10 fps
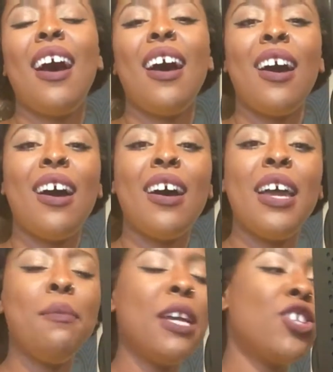
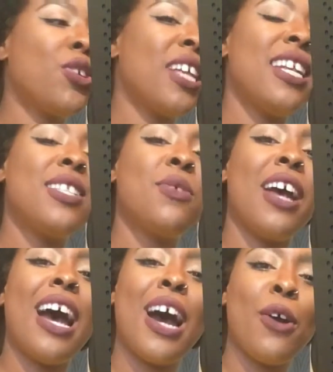And make sure that it's
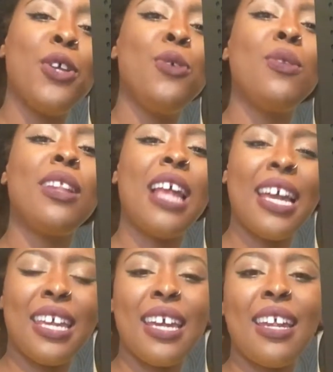how you
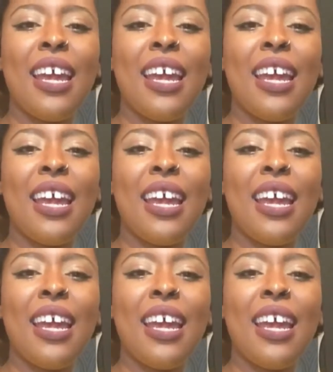like it.